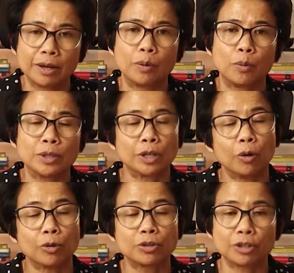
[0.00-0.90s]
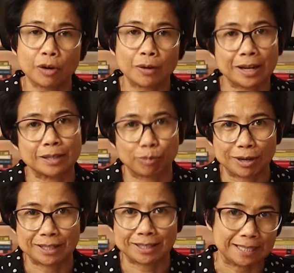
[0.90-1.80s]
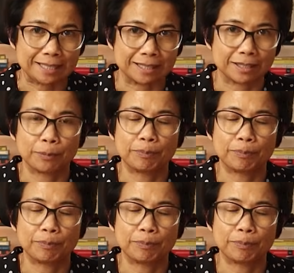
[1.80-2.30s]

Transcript: which are also known as breast cysts.